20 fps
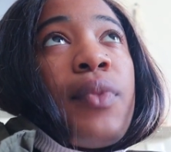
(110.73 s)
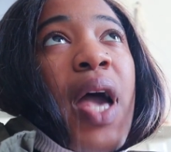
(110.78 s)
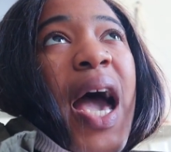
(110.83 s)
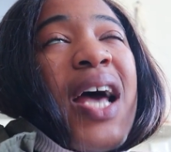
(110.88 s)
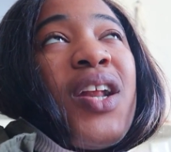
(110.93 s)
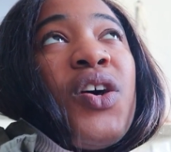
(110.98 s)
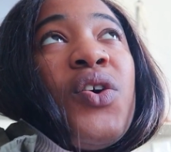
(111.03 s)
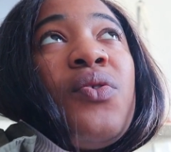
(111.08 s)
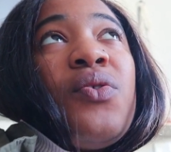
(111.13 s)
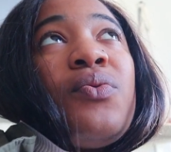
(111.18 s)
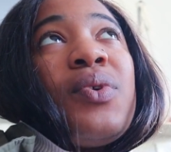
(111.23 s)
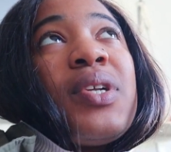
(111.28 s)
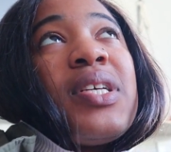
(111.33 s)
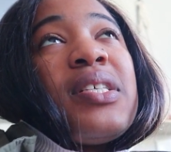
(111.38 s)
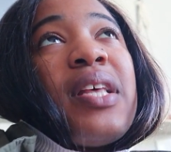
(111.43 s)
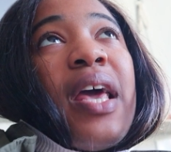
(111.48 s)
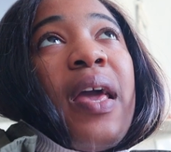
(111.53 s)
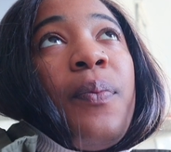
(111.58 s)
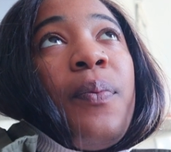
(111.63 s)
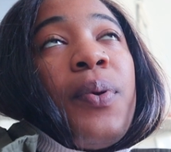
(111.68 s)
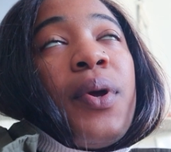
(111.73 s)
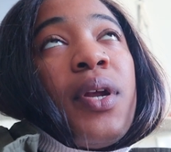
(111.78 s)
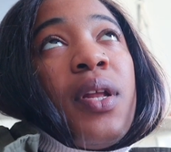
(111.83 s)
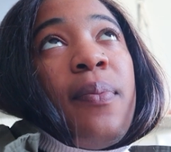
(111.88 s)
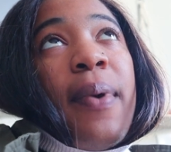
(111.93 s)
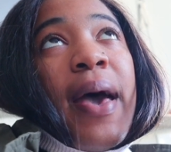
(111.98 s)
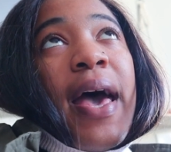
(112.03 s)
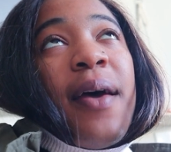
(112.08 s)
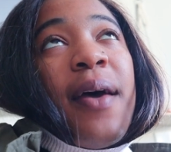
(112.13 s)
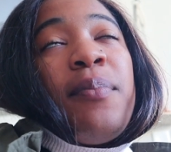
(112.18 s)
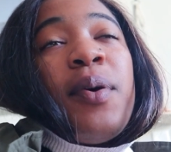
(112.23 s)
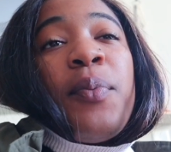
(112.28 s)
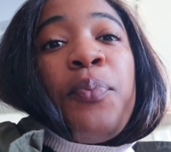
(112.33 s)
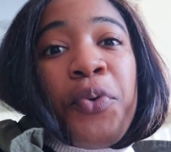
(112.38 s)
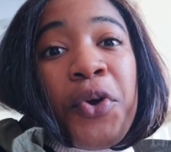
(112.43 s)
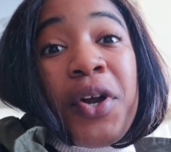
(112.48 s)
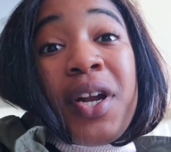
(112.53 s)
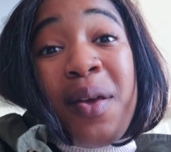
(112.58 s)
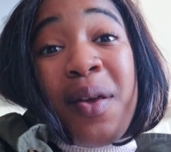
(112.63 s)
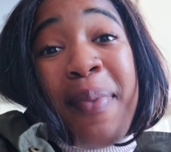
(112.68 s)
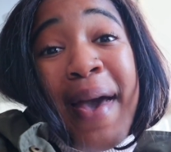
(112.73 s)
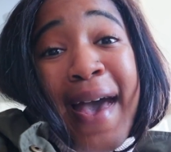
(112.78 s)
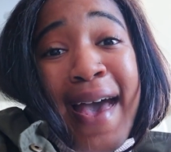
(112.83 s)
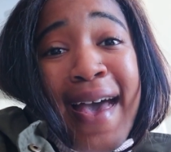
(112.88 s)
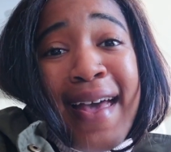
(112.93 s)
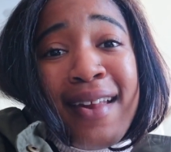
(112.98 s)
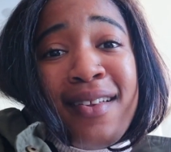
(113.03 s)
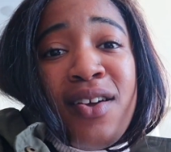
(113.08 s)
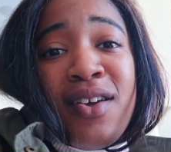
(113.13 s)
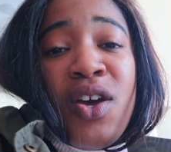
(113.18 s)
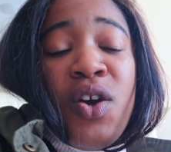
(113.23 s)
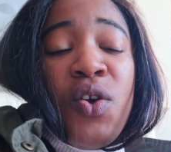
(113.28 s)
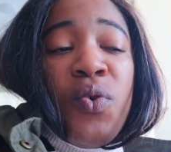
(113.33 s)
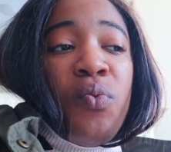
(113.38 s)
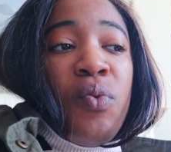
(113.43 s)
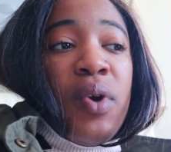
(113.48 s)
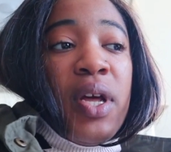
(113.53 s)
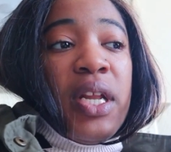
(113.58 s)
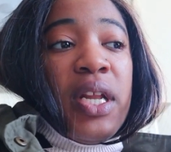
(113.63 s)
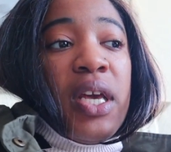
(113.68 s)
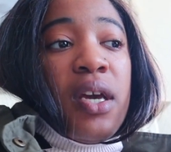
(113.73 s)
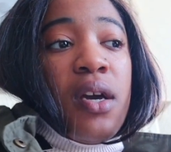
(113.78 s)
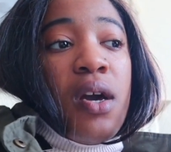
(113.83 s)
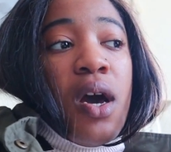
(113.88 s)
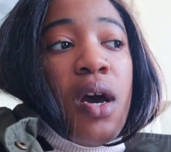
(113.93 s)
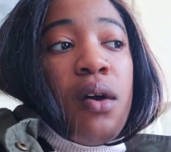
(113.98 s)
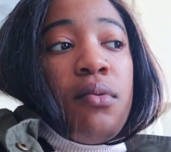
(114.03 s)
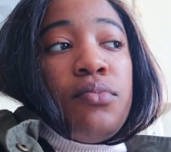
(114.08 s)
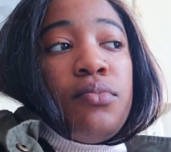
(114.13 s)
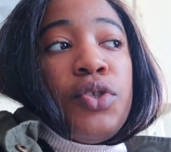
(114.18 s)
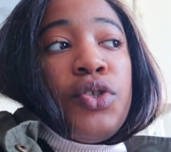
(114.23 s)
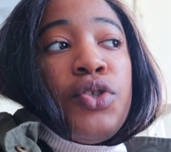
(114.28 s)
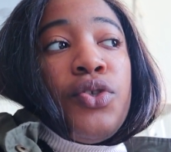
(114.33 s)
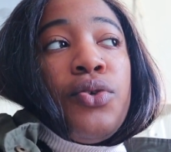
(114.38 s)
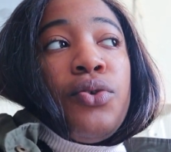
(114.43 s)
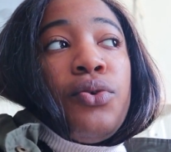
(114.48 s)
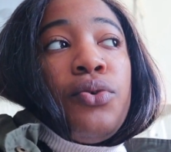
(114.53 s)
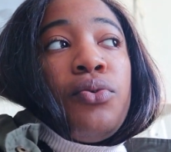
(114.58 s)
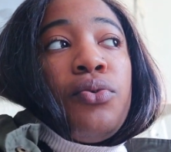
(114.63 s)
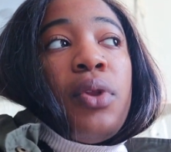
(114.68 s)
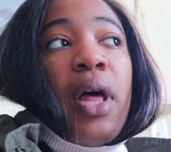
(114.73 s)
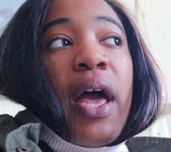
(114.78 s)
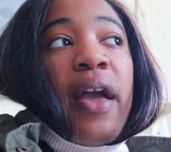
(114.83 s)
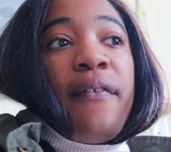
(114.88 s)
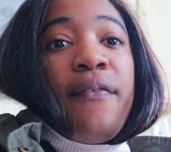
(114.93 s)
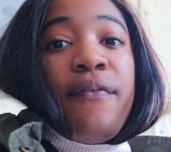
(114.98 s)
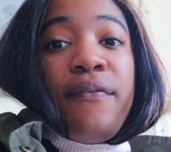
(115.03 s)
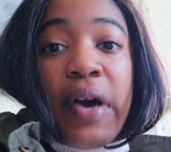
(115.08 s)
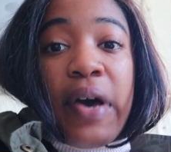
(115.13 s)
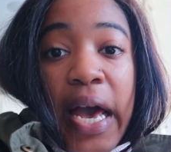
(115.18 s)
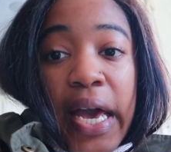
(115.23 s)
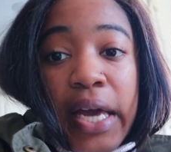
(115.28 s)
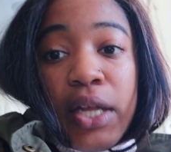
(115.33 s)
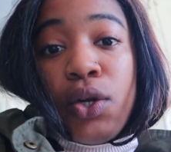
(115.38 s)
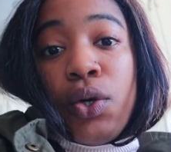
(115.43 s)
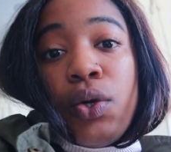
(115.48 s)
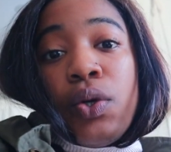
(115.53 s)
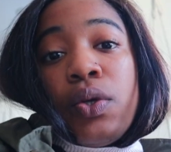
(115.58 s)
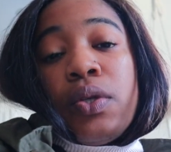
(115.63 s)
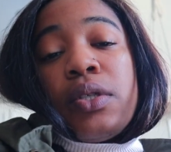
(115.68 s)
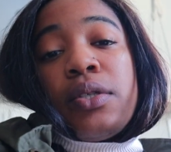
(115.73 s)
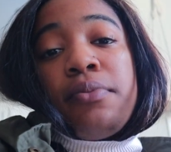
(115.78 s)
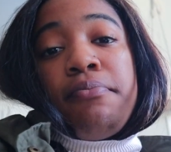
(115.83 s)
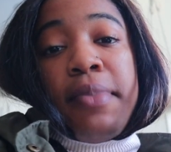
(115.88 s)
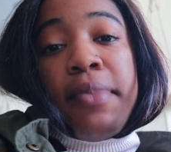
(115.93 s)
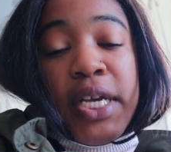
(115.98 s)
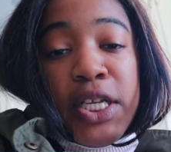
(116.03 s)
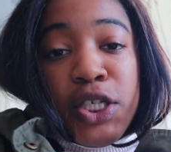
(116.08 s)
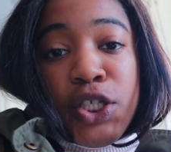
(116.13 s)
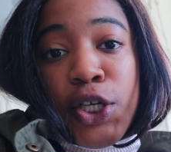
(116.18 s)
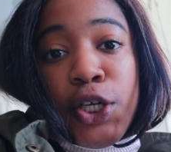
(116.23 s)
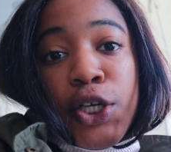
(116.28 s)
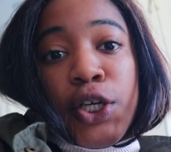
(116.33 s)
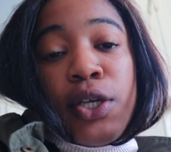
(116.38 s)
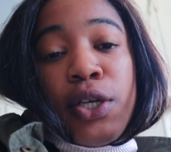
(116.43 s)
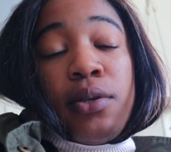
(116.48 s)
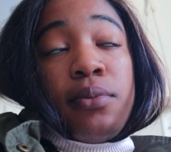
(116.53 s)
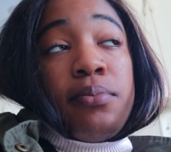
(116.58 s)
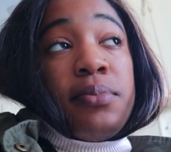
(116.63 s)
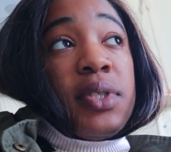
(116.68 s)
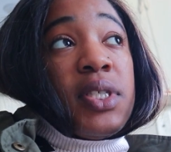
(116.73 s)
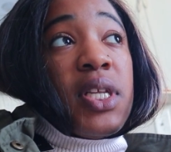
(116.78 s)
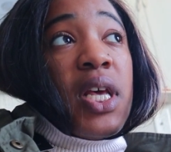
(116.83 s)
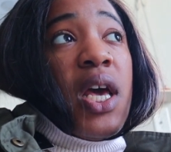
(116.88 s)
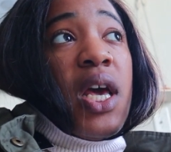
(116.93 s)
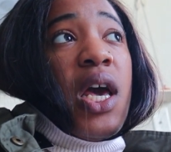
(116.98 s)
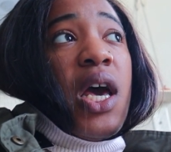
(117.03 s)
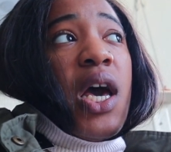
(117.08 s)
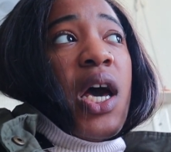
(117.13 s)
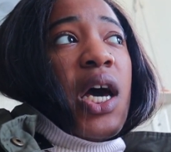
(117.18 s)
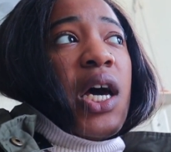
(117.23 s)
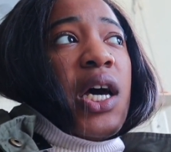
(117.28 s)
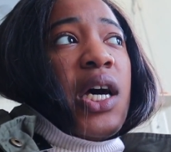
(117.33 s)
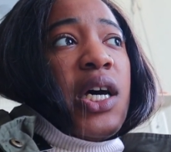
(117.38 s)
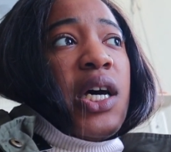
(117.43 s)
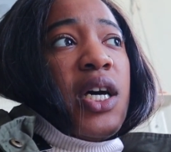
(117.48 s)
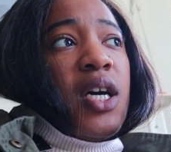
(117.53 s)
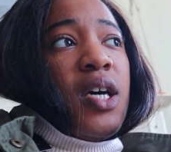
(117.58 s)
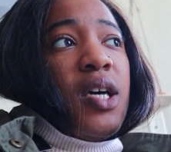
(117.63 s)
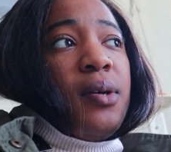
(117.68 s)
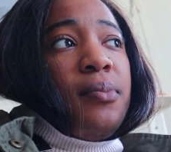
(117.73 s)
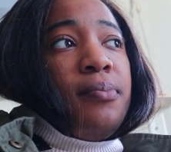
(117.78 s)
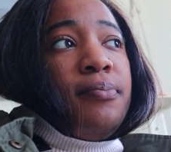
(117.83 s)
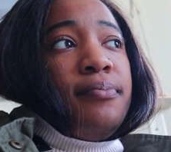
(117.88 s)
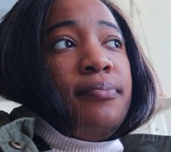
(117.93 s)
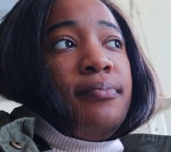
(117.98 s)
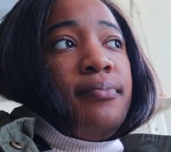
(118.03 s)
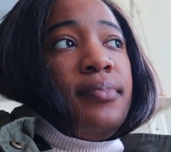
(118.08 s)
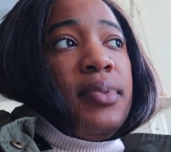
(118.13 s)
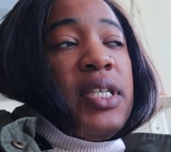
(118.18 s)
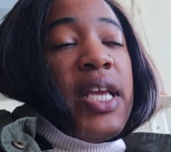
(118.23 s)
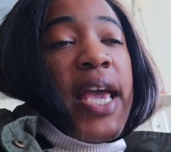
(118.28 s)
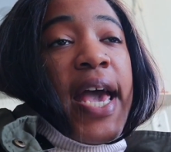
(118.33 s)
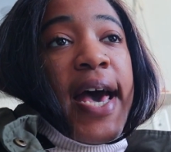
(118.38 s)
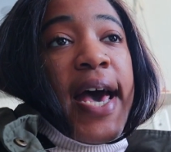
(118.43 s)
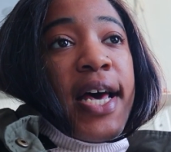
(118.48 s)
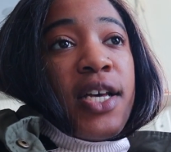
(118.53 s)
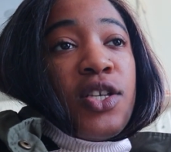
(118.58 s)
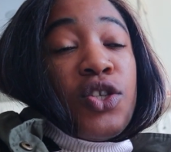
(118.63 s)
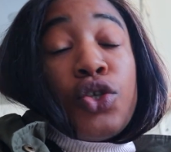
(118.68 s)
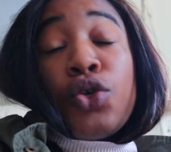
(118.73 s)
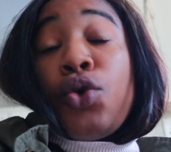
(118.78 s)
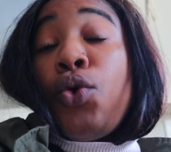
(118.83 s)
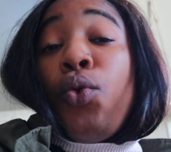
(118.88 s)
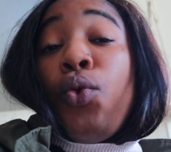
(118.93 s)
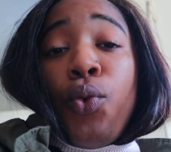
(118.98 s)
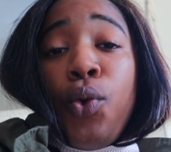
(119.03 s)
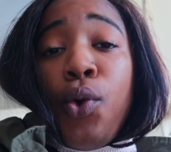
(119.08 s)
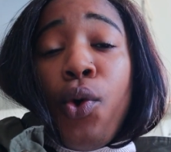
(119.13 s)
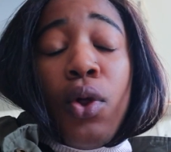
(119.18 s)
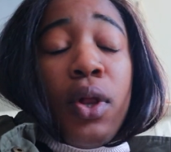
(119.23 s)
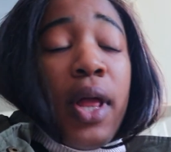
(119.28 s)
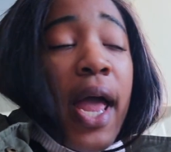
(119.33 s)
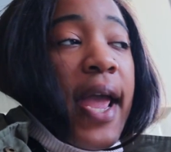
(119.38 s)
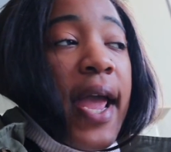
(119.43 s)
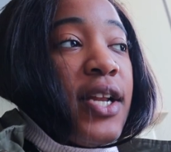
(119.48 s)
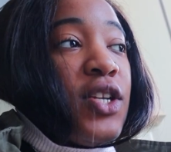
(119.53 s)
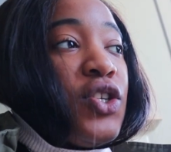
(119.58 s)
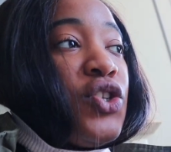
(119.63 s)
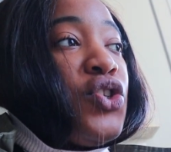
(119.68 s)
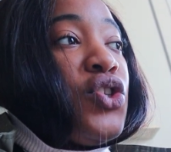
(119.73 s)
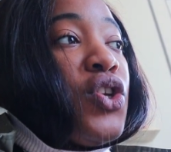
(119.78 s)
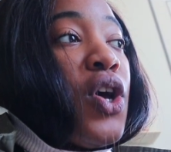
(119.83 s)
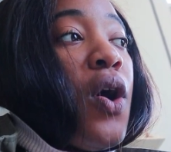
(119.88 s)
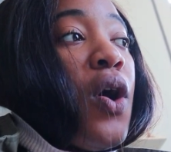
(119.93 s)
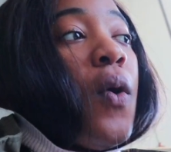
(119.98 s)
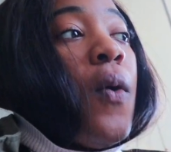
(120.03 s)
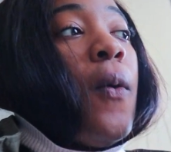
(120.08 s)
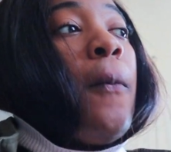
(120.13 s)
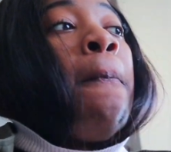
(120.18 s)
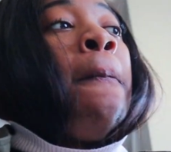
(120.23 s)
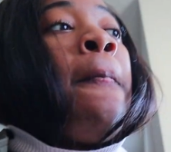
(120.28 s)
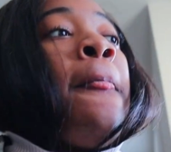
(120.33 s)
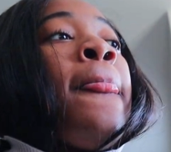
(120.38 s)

I don't want to say pretty bad, but pretty bad when it comes to like finals, midterms, um yeah, school. And so